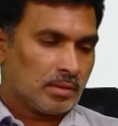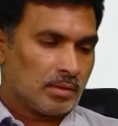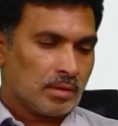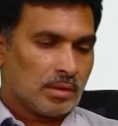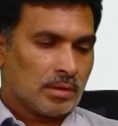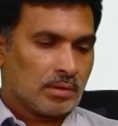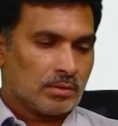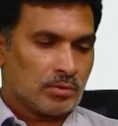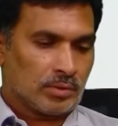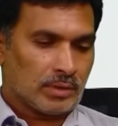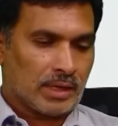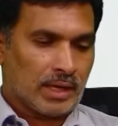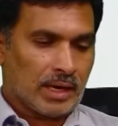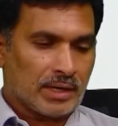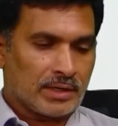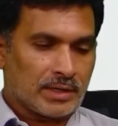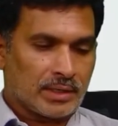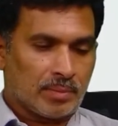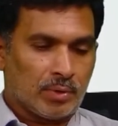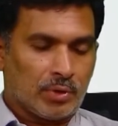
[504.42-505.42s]
So the
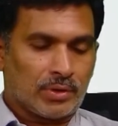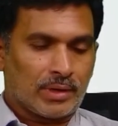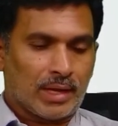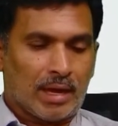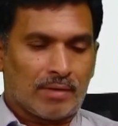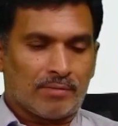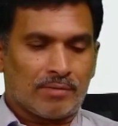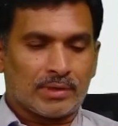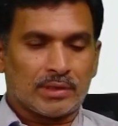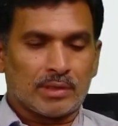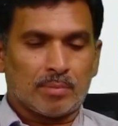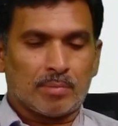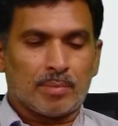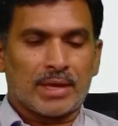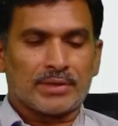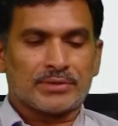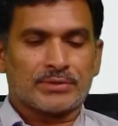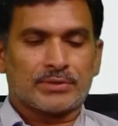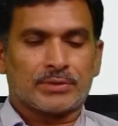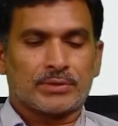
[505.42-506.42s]
attribute having the
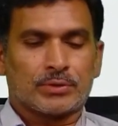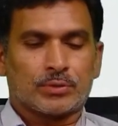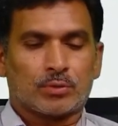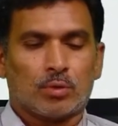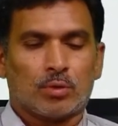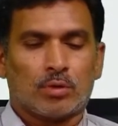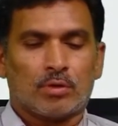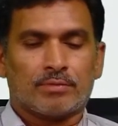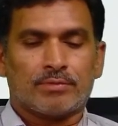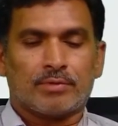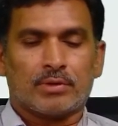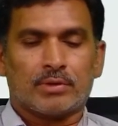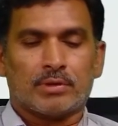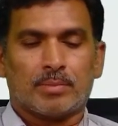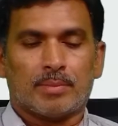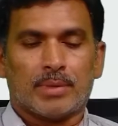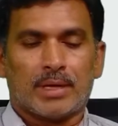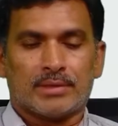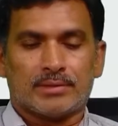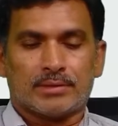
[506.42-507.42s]
best score for the
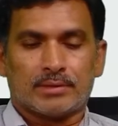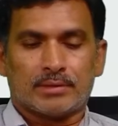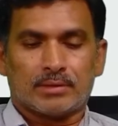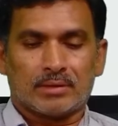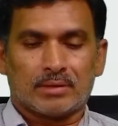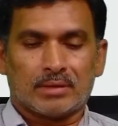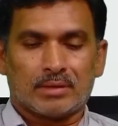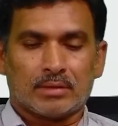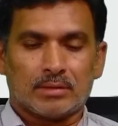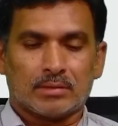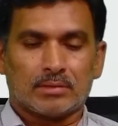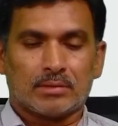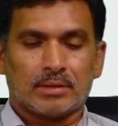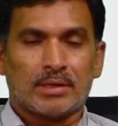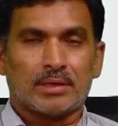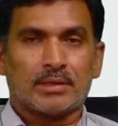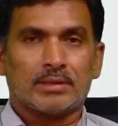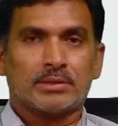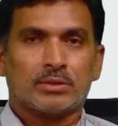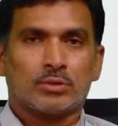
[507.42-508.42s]
measure that
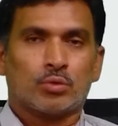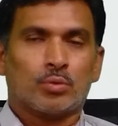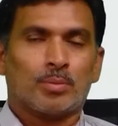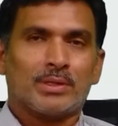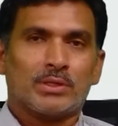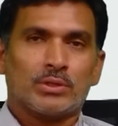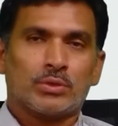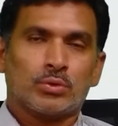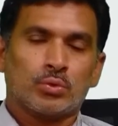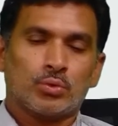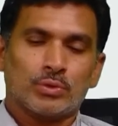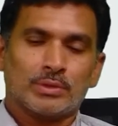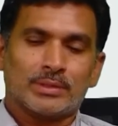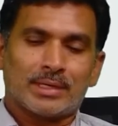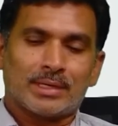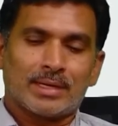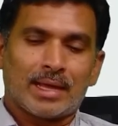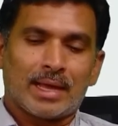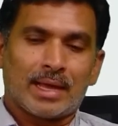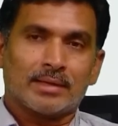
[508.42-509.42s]
is to be
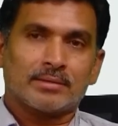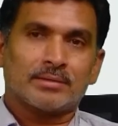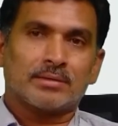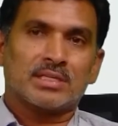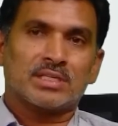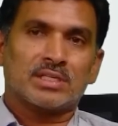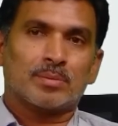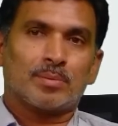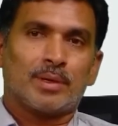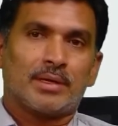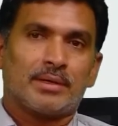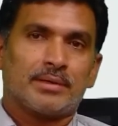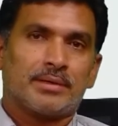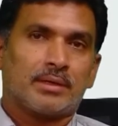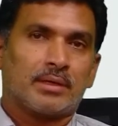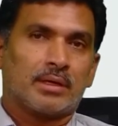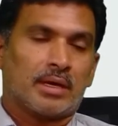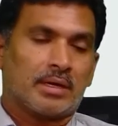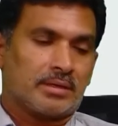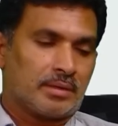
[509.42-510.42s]
chosen as a
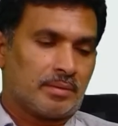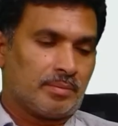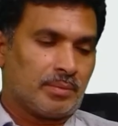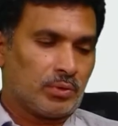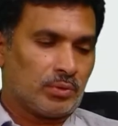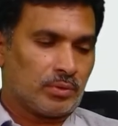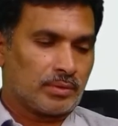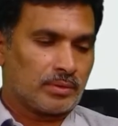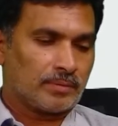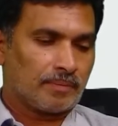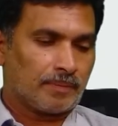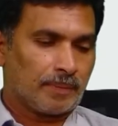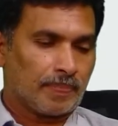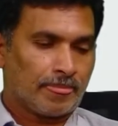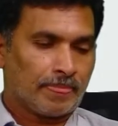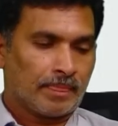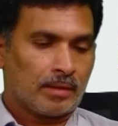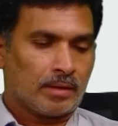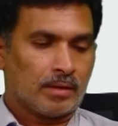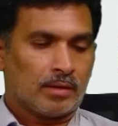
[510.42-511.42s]
splitting attribute
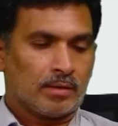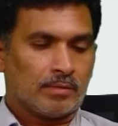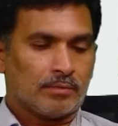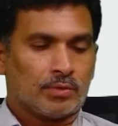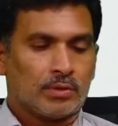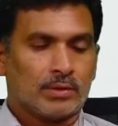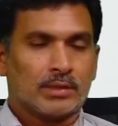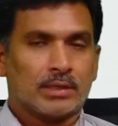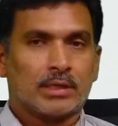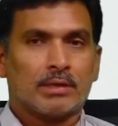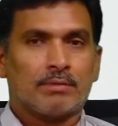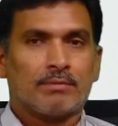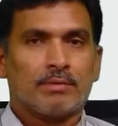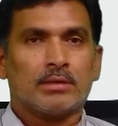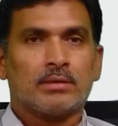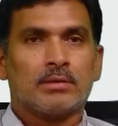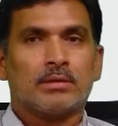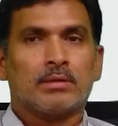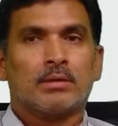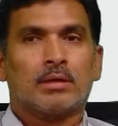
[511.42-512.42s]
for the
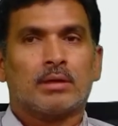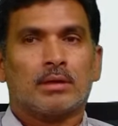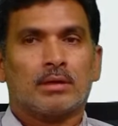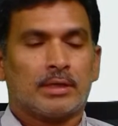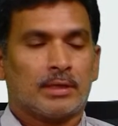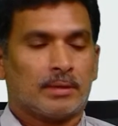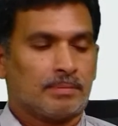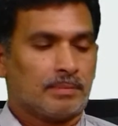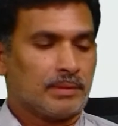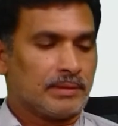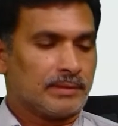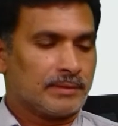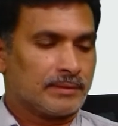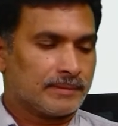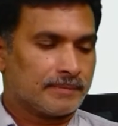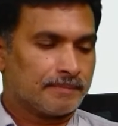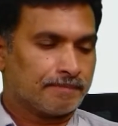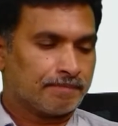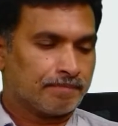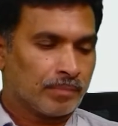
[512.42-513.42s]
given
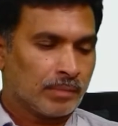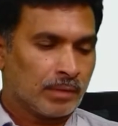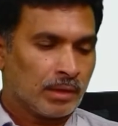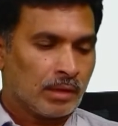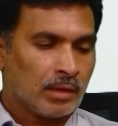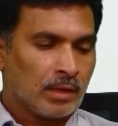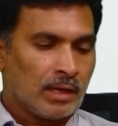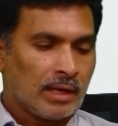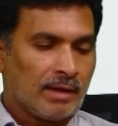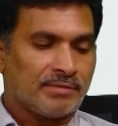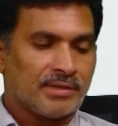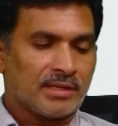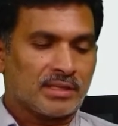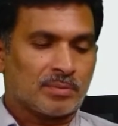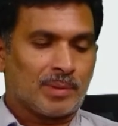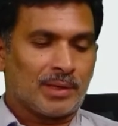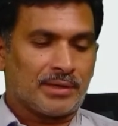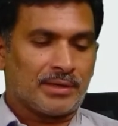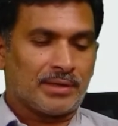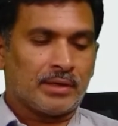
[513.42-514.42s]
tuples. If the
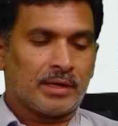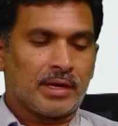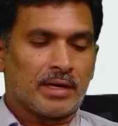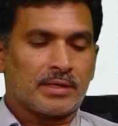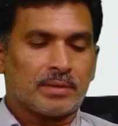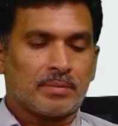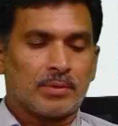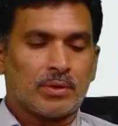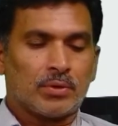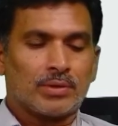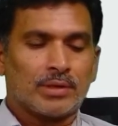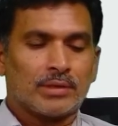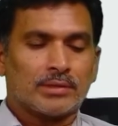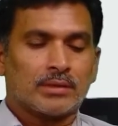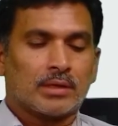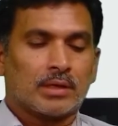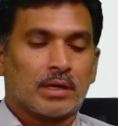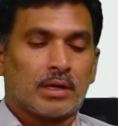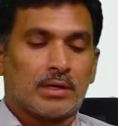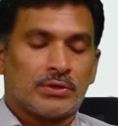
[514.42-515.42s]
splitting attribute is a
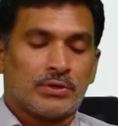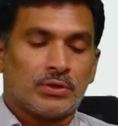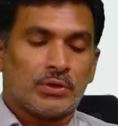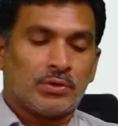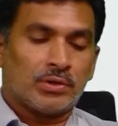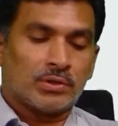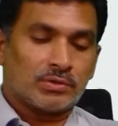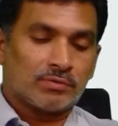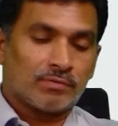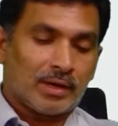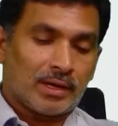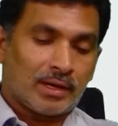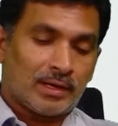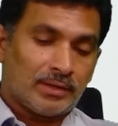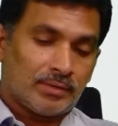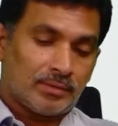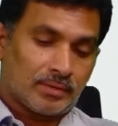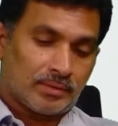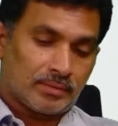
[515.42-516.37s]
continuous valued,